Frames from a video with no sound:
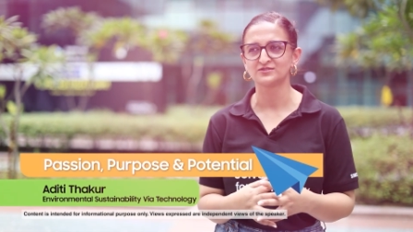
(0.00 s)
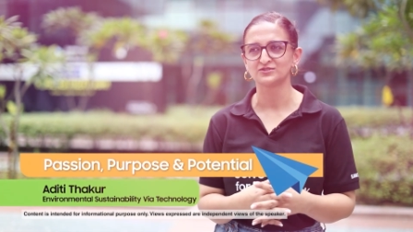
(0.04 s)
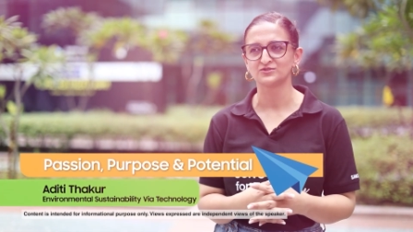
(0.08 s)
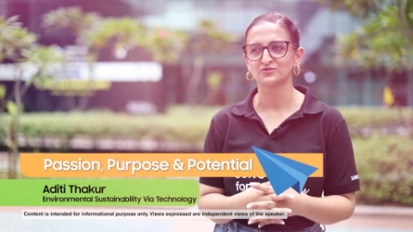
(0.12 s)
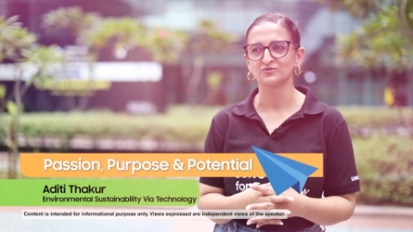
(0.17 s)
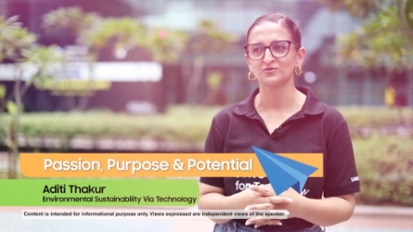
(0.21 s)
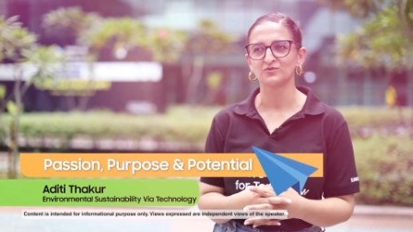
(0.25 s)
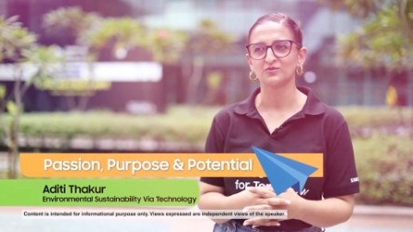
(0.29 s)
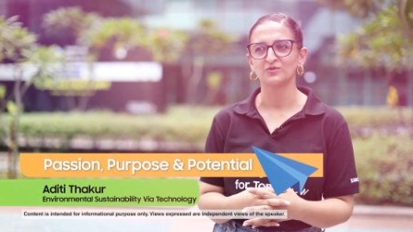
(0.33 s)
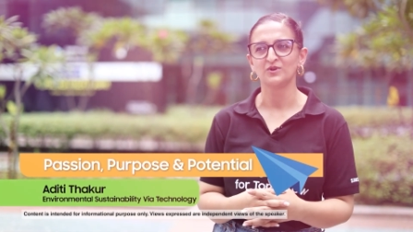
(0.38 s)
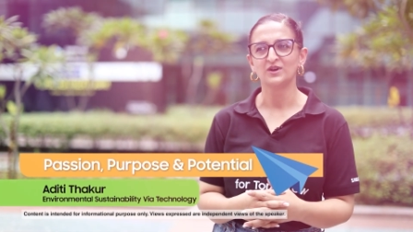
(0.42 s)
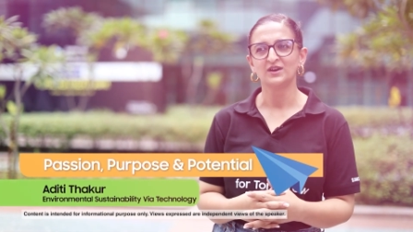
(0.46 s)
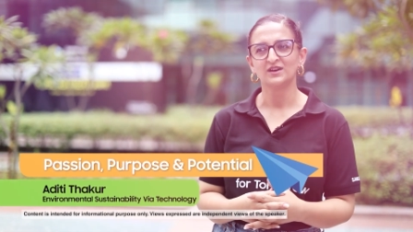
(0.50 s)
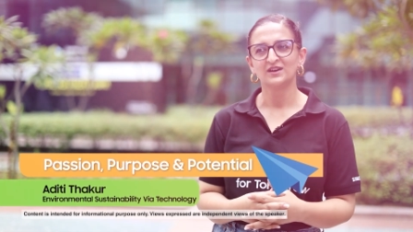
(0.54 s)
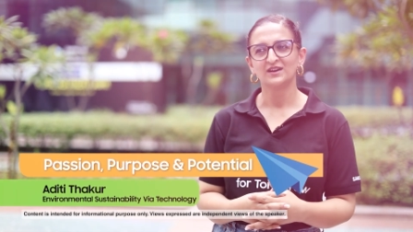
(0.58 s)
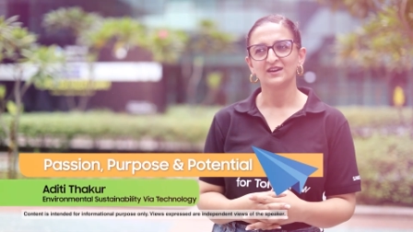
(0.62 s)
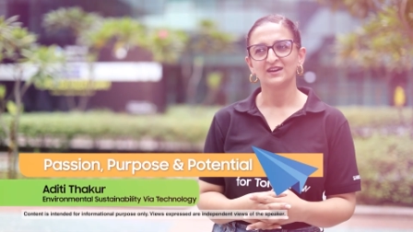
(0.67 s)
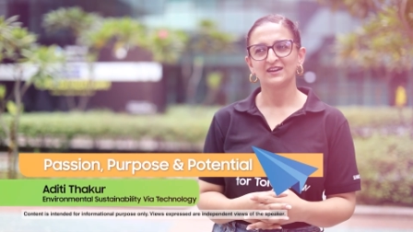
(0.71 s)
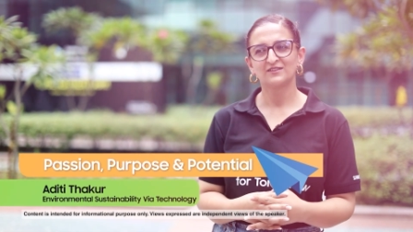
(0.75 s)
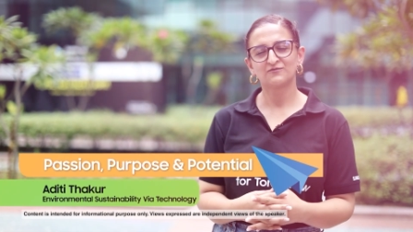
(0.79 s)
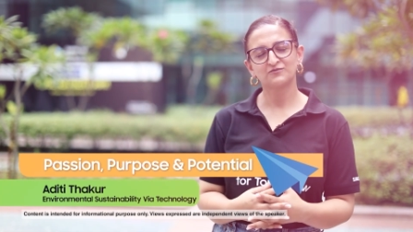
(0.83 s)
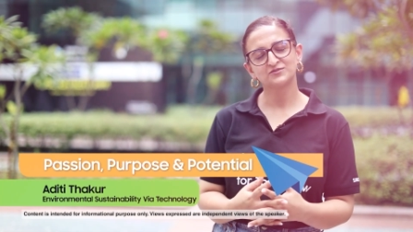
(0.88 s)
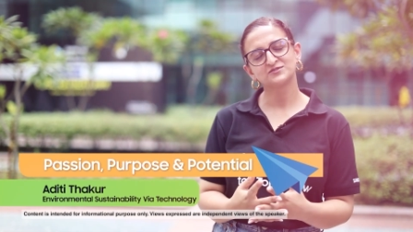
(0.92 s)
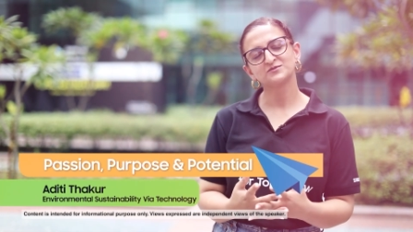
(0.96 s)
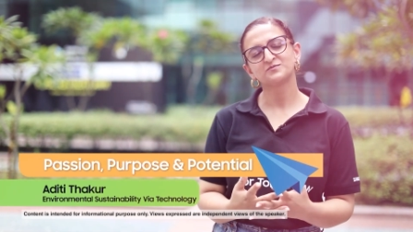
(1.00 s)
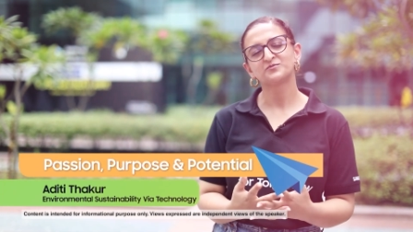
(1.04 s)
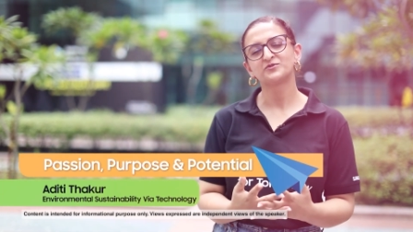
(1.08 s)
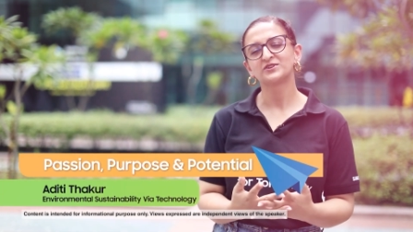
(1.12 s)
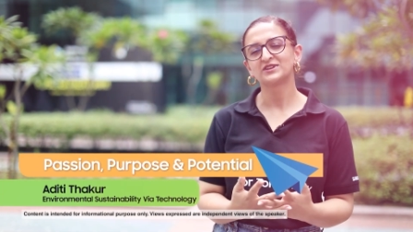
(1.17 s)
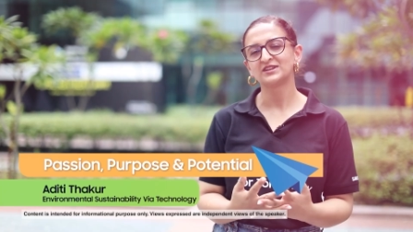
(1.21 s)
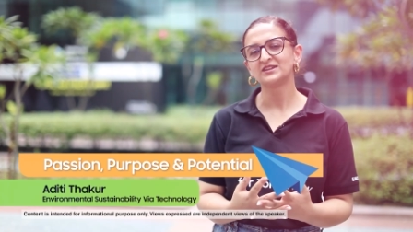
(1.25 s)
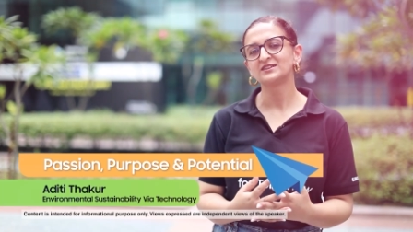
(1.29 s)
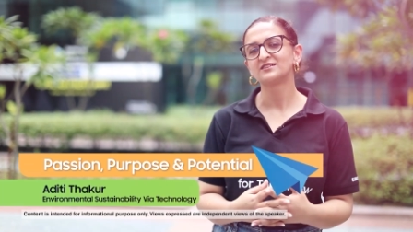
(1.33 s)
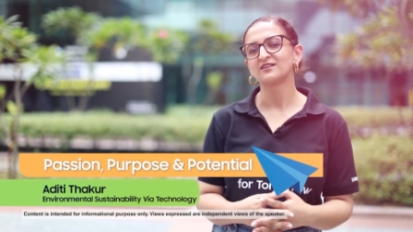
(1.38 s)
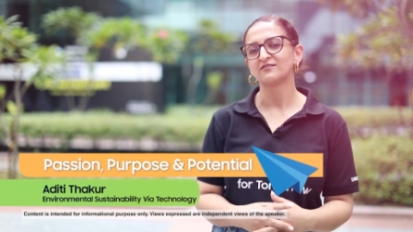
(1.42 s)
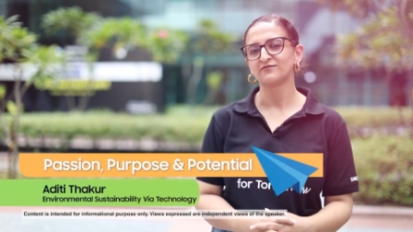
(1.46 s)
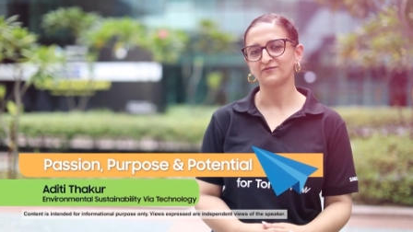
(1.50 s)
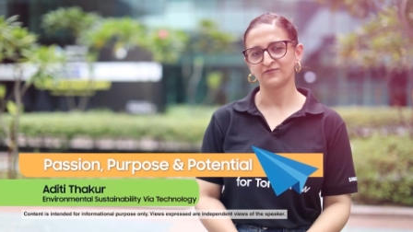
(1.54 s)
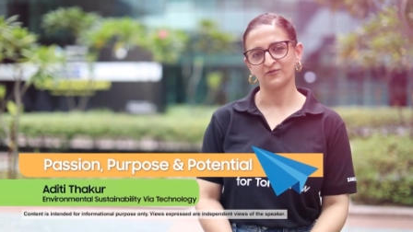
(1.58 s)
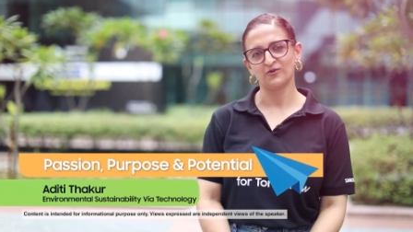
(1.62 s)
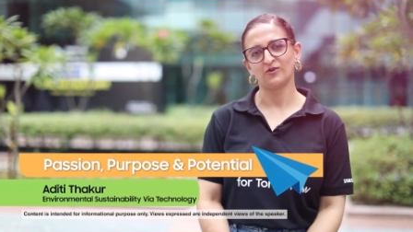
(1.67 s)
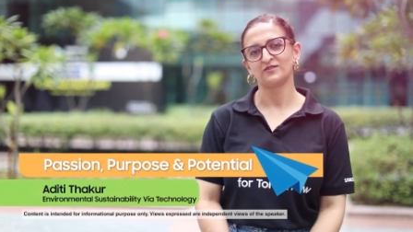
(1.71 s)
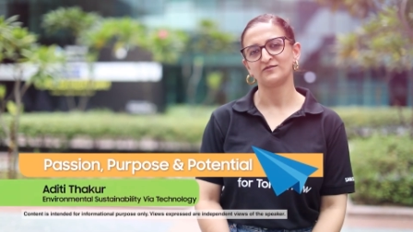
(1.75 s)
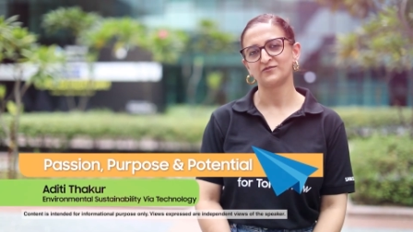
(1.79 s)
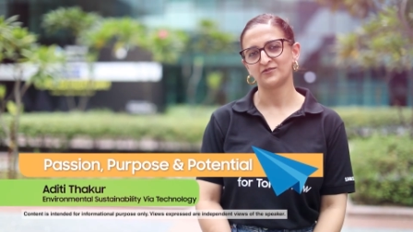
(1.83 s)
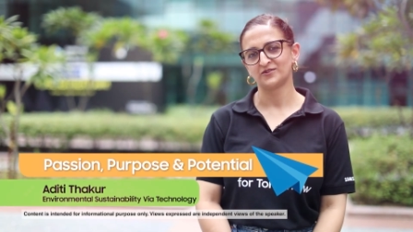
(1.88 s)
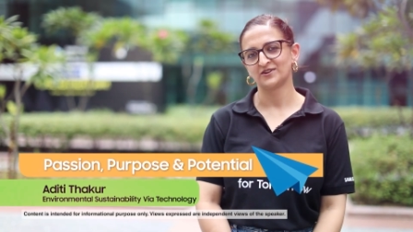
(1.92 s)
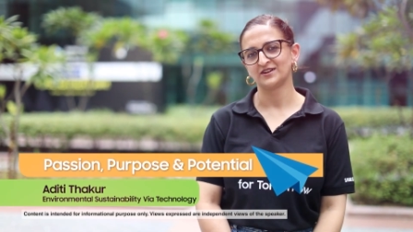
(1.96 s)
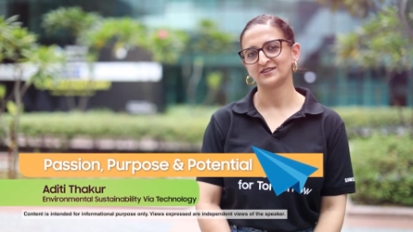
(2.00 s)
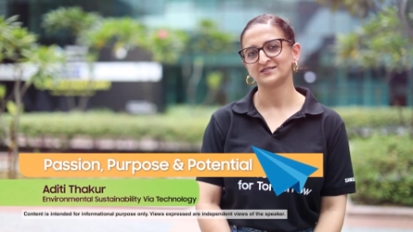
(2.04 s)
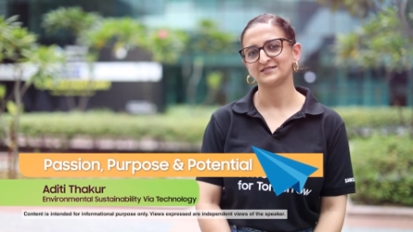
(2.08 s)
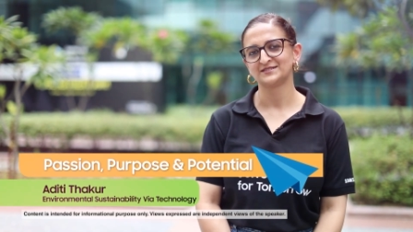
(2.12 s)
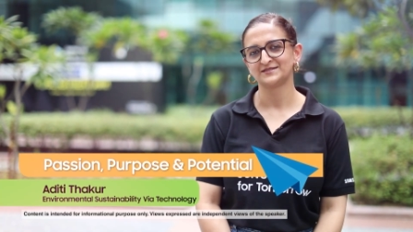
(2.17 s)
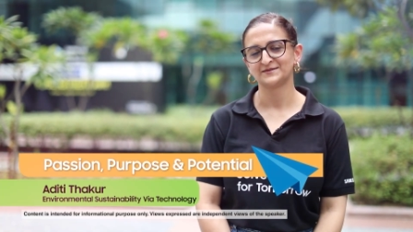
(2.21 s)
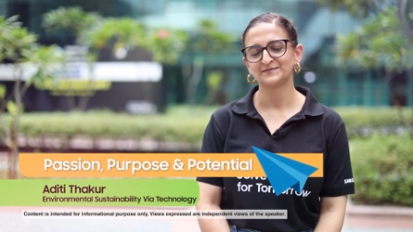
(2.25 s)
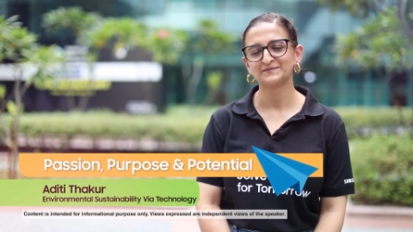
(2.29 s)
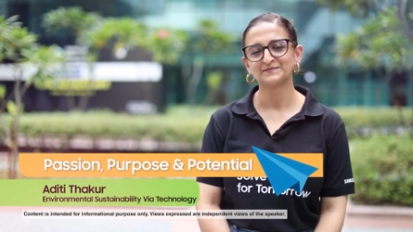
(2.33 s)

So it was a pretty tough call for us.